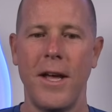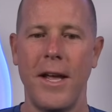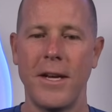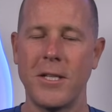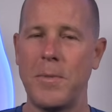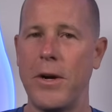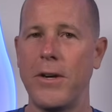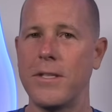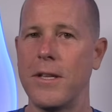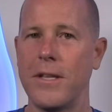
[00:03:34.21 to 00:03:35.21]
and
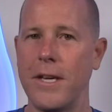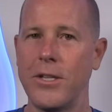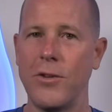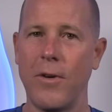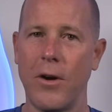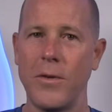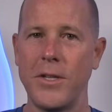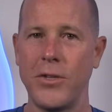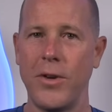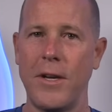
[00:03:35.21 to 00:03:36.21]
experiencing things you've
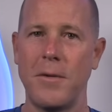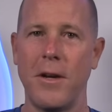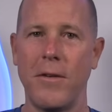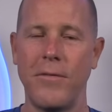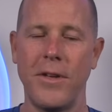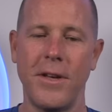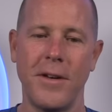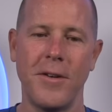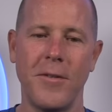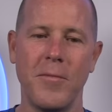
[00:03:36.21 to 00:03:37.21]
always dreamed of
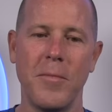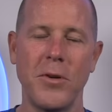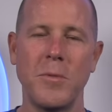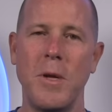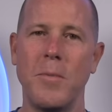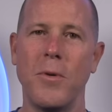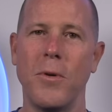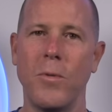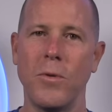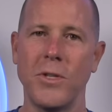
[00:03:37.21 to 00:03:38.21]
that most
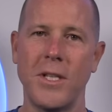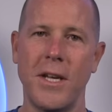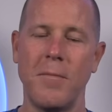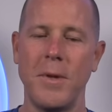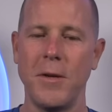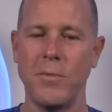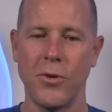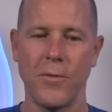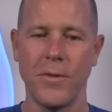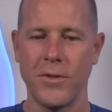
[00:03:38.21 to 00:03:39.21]
people will sit and be
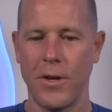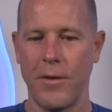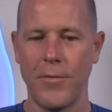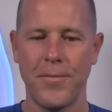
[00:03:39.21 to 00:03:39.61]
observers of.